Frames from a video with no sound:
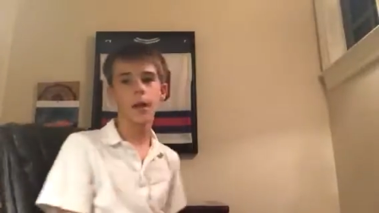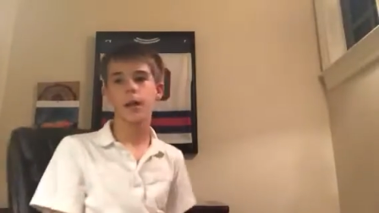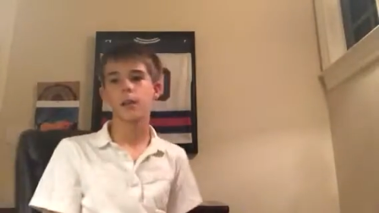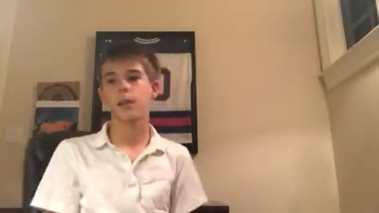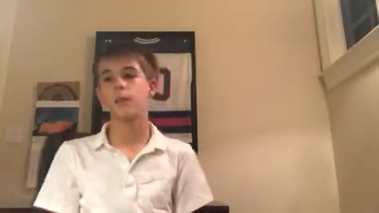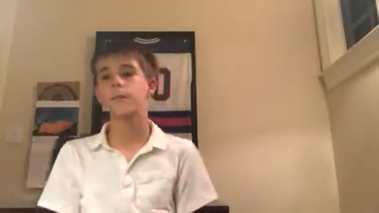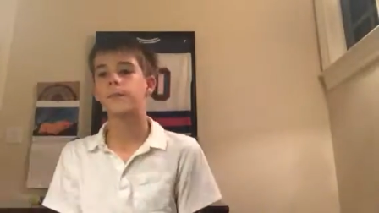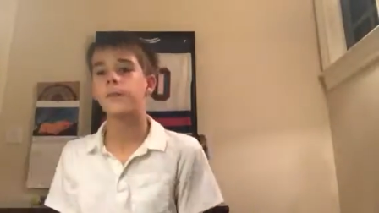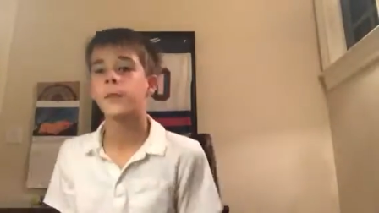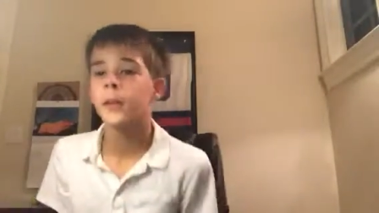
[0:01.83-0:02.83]
Hello.
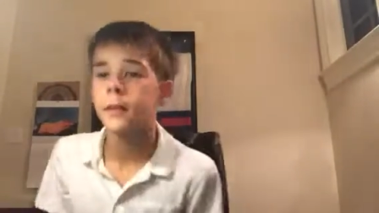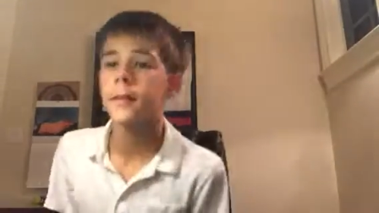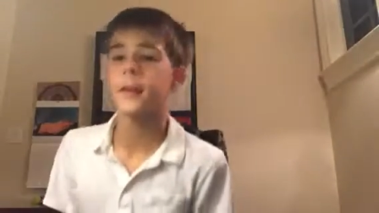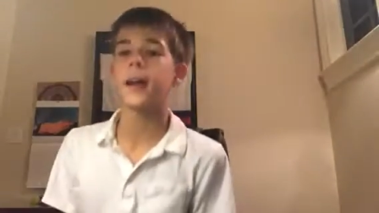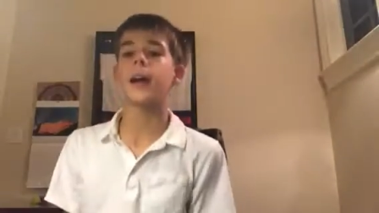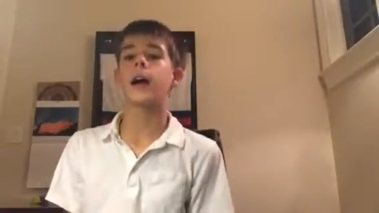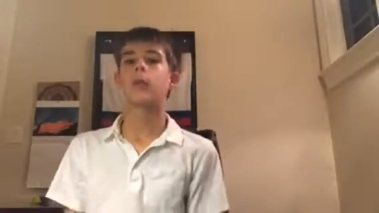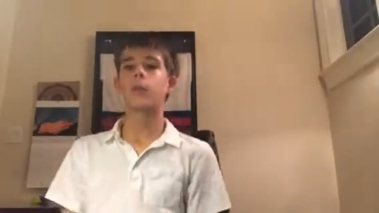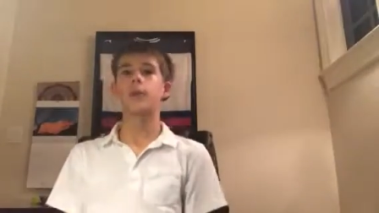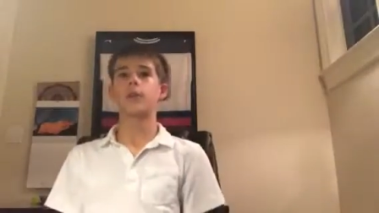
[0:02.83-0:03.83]
Today
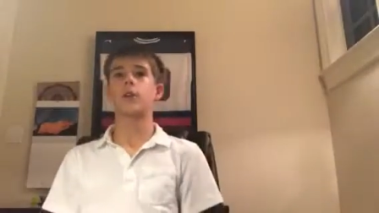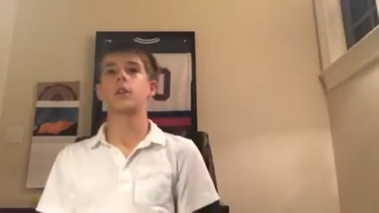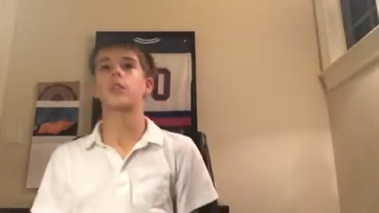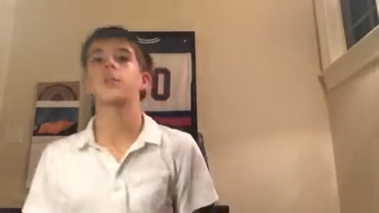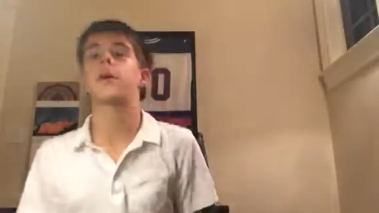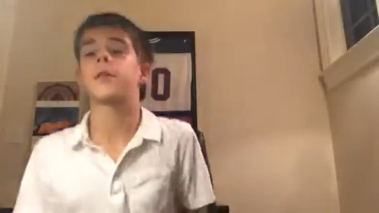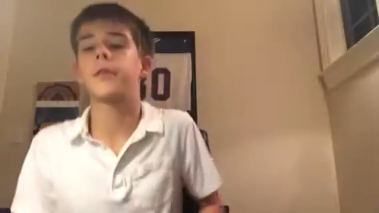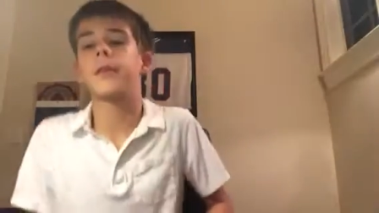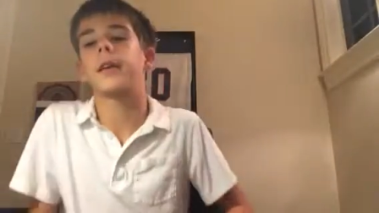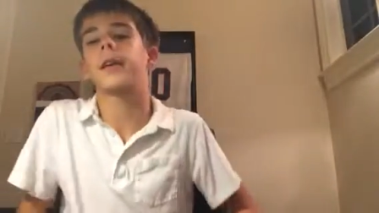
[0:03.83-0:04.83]
I will be talking about
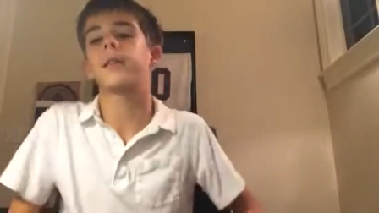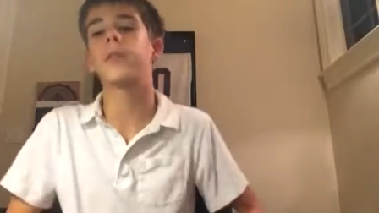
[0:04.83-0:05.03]
three things.